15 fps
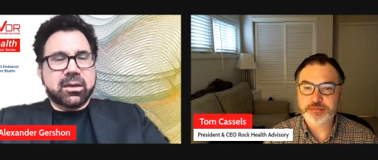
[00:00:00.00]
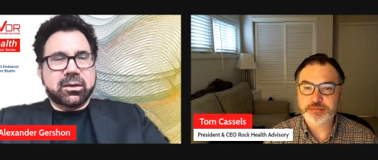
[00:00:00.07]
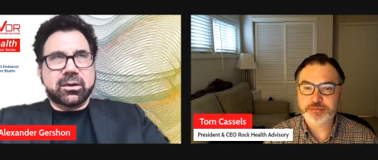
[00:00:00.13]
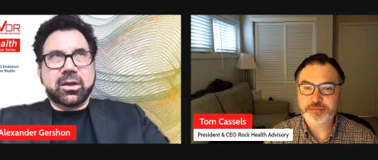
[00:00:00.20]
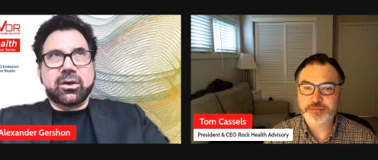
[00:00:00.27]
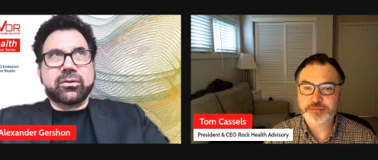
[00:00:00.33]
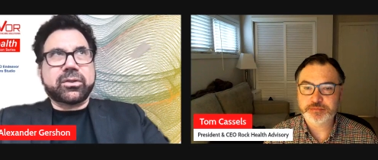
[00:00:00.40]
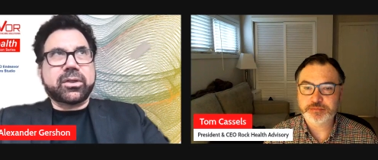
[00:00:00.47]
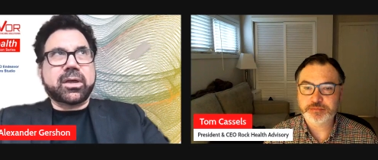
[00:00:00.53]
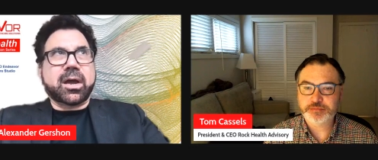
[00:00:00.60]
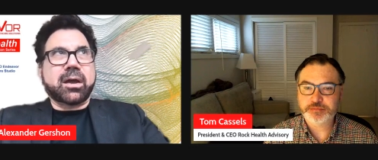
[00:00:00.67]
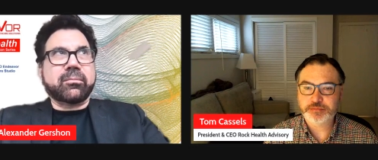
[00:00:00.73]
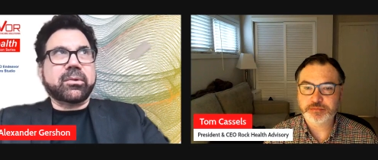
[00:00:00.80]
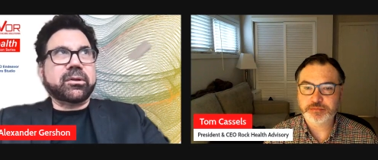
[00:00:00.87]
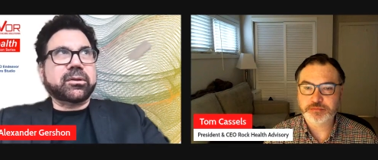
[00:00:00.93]
Speaker 1: No,
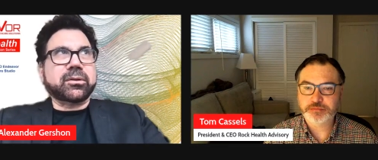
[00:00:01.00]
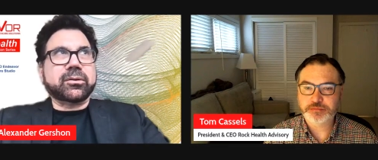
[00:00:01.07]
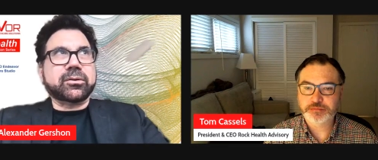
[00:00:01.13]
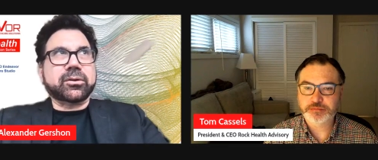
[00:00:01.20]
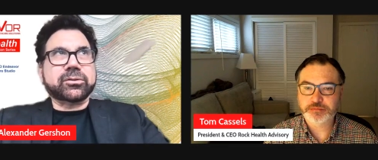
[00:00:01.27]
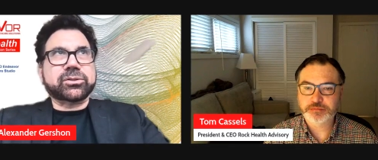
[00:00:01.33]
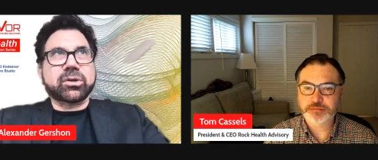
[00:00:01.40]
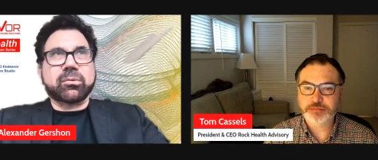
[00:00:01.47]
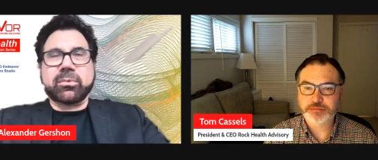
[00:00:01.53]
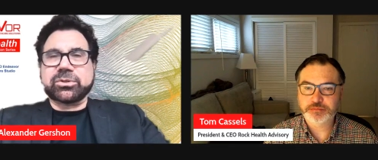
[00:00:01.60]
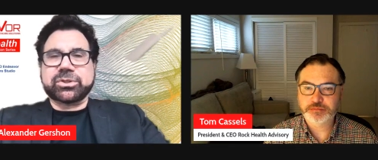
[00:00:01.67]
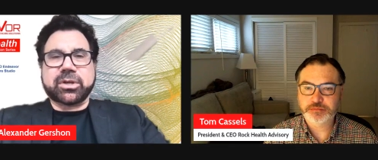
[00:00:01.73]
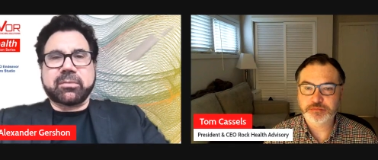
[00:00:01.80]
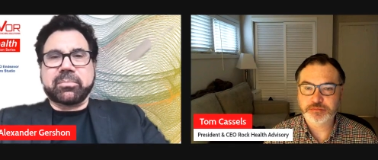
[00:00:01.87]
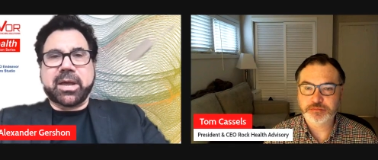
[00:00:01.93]
I mean, there, there's so much
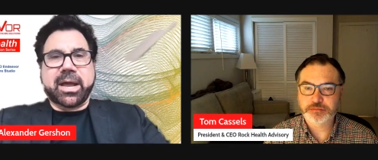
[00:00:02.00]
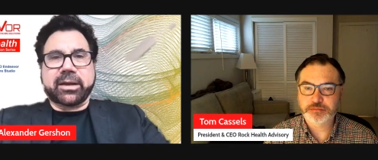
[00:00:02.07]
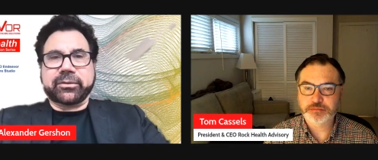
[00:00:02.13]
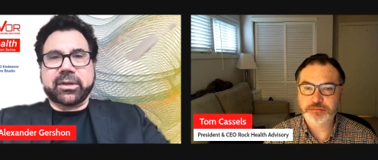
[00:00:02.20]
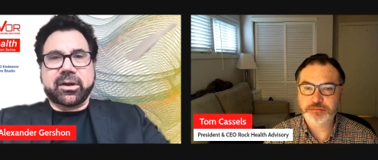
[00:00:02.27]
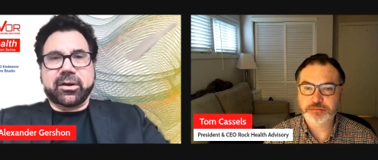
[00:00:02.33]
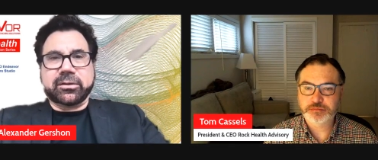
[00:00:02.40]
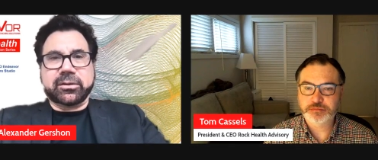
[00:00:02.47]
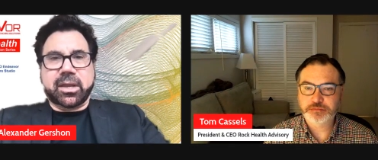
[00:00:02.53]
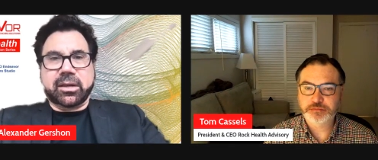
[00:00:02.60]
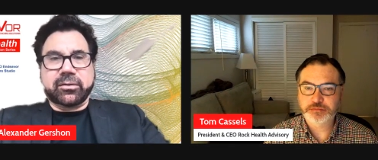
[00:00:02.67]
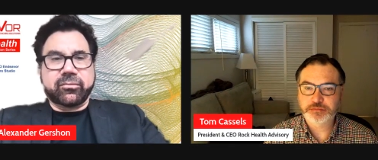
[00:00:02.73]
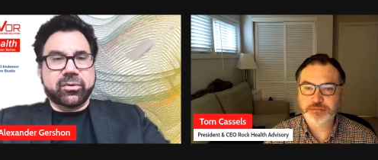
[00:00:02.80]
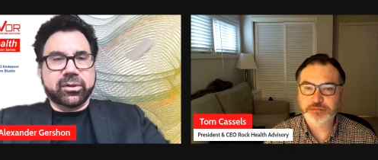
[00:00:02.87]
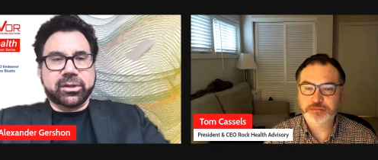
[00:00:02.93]
to unpack there and,
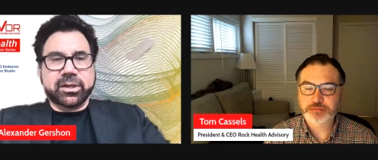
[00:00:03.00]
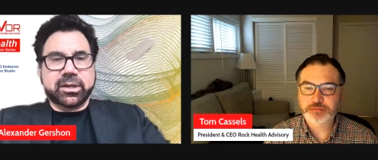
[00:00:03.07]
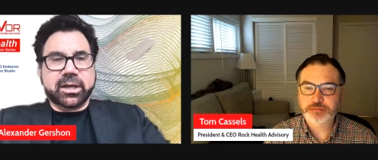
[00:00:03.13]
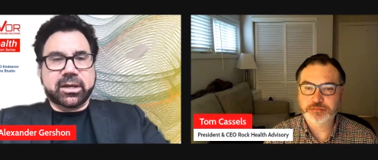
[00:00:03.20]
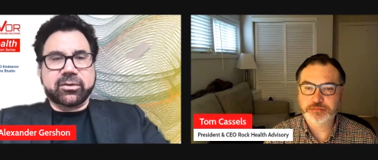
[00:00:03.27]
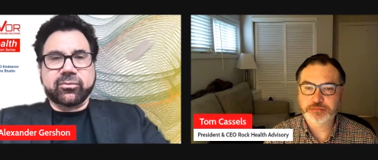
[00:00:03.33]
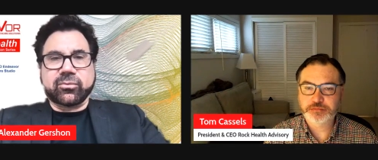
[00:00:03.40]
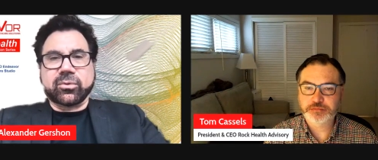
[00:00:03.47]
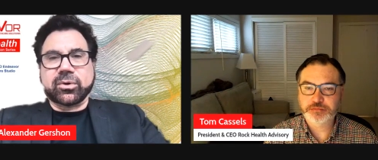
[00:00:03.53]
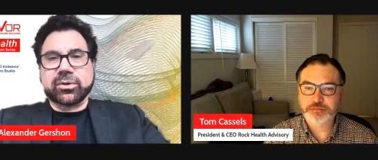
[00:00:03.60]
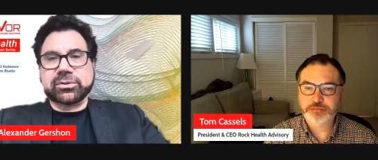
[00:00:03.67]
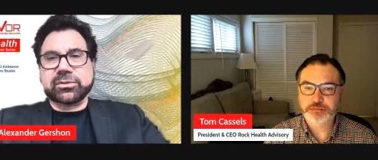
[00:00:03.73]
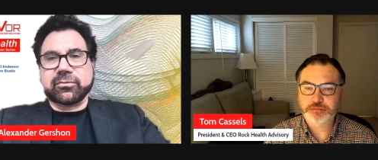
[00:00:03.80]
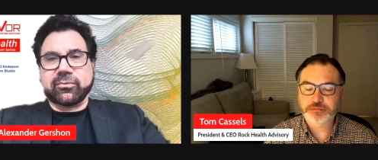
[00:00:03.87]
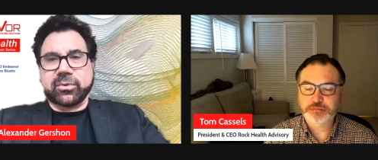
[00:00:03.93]
and really kind of
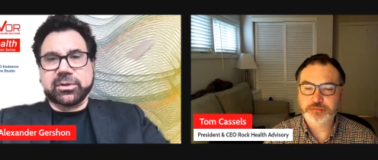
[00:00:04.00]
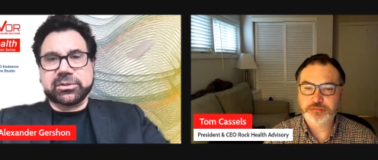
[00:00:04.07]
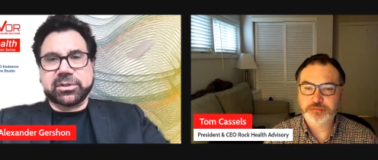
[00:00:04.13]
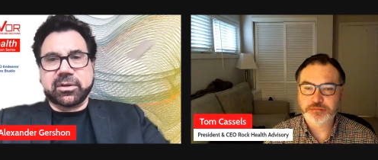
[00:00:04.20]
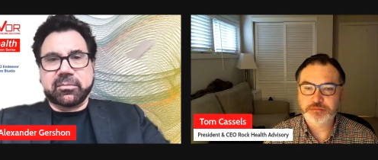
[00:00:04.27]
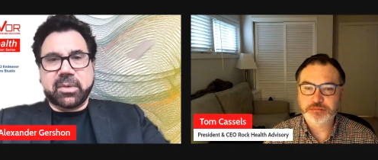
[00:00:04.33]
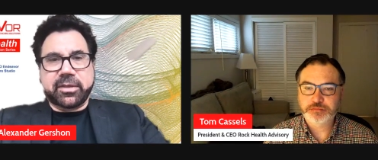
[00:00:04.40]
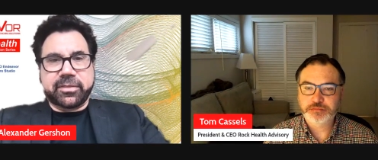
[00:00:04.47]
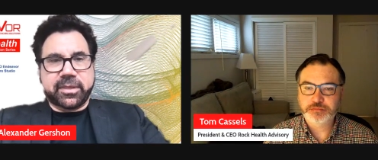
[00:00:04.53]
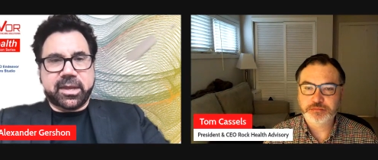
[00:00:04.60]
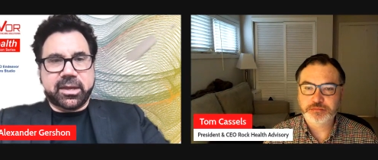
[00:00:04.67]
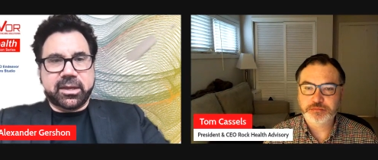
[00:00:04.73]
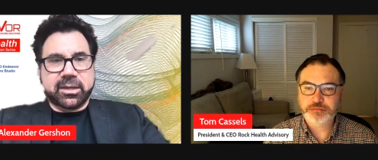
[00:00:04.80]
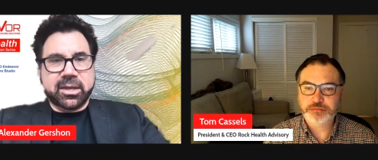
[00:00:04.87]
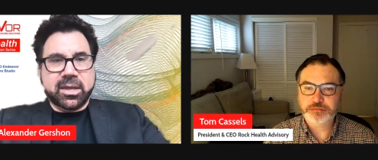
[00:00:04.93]
words of wisdom, I
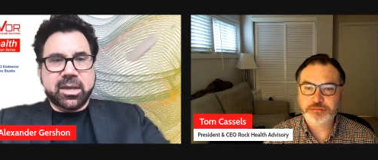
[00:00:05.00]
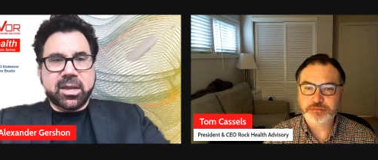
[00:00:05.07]
think,